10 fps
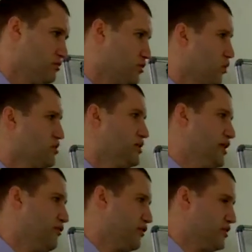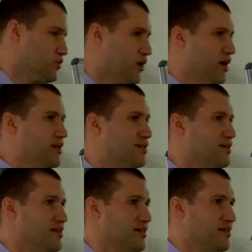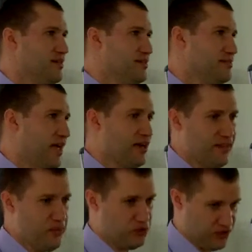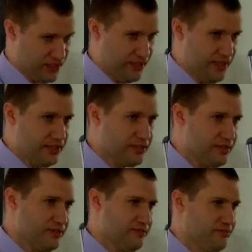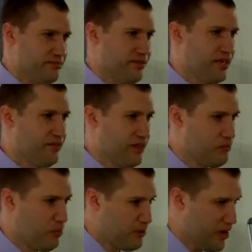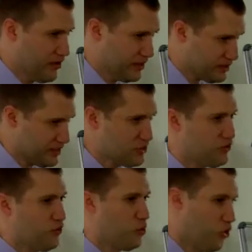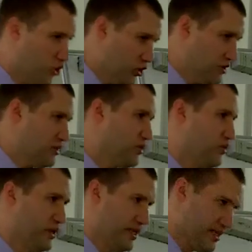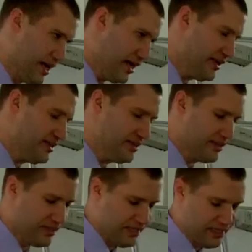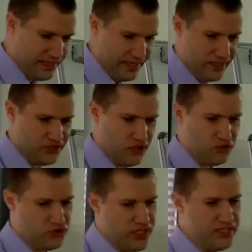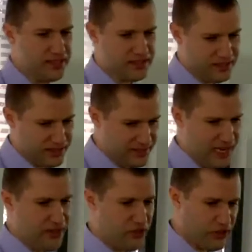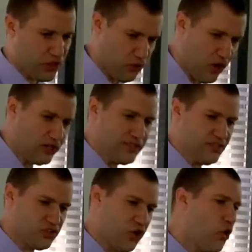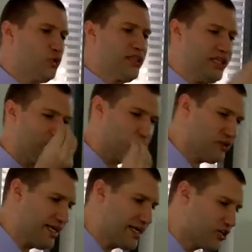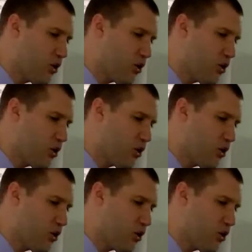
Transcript: So what's the difference?" Well, none of them were sinless. None of them were bearing the sins of the world when they died. And so Jesus' death on the cross is totally unique.